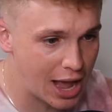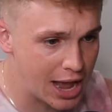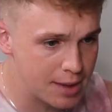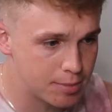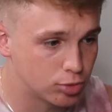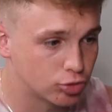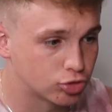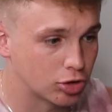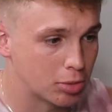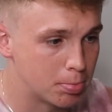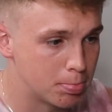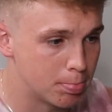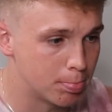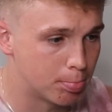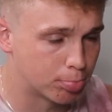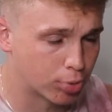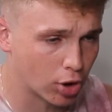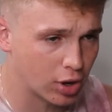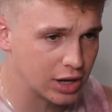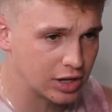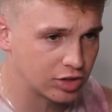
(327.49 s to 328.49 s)
able to
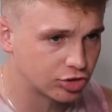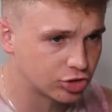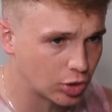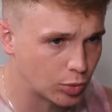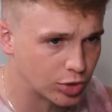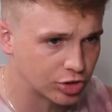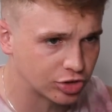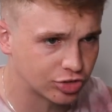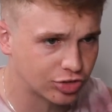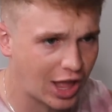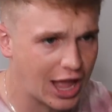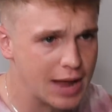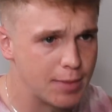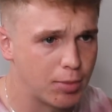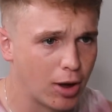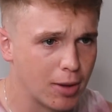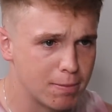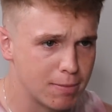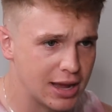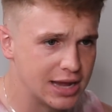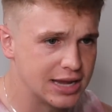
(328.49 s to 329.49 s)
brighten someone's day
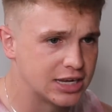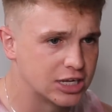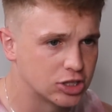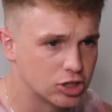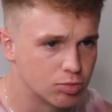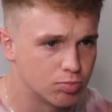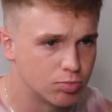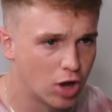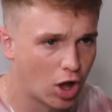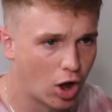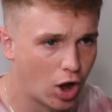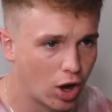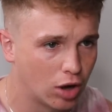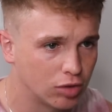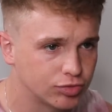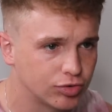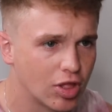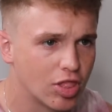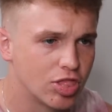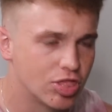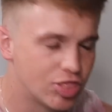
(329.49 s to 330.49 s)
by making them
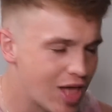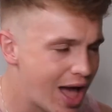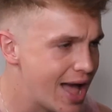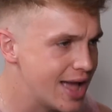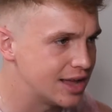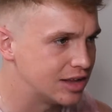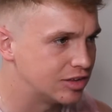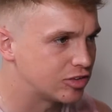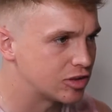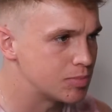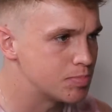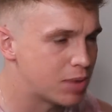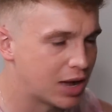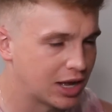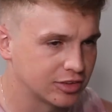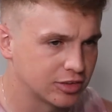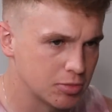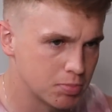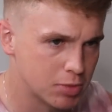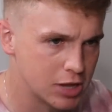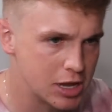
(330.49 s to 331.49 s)
laugh, that is
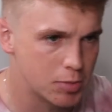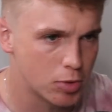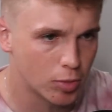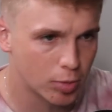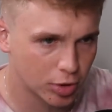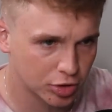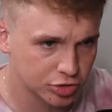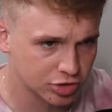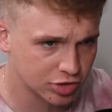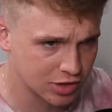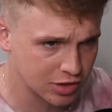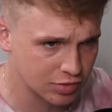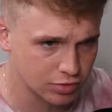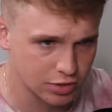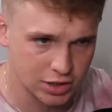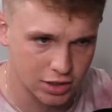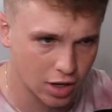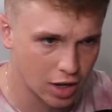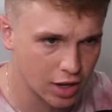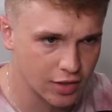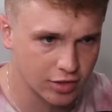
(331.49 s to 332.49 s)
impacting people positively.
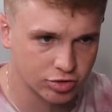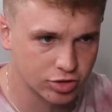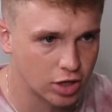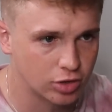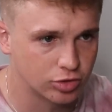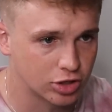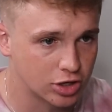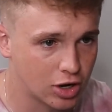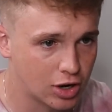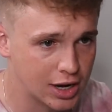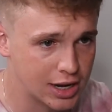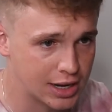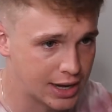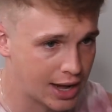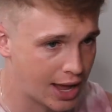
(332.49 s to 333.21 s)
Like, there's no denying